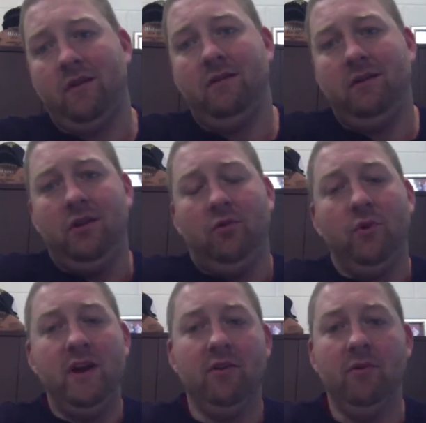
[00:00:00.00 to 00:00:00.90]

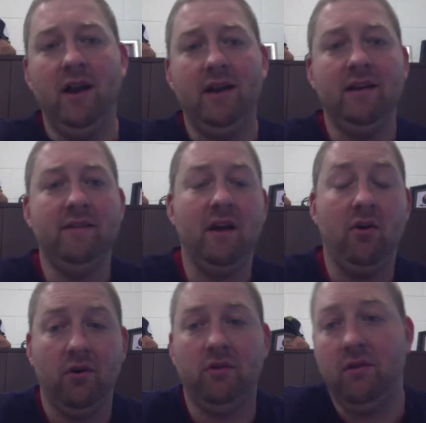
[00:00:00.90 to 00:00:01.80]
reiterated in that
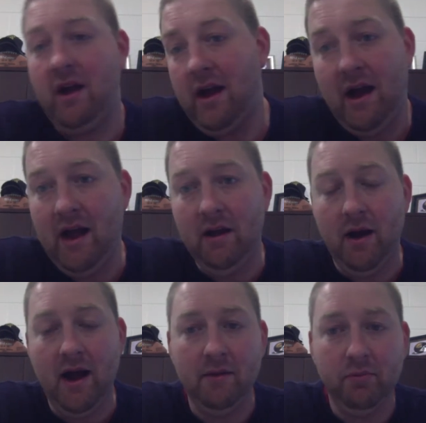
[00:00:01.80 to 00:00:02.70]
article.
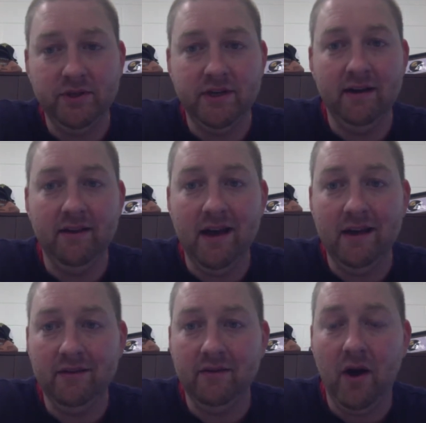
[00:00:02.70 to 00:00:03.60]
I appreciated
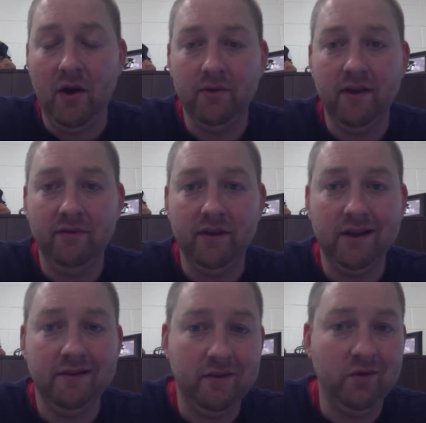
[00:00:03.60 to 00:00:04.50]
that, and so I will definitely
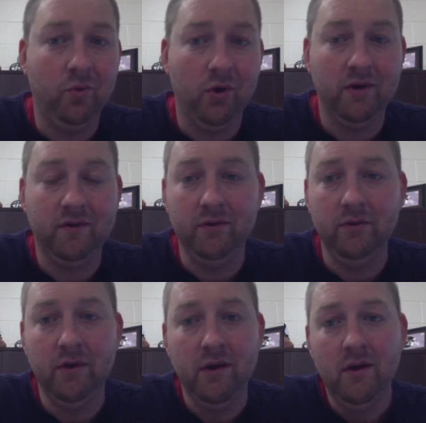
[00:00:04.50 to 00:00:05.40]
continue to work to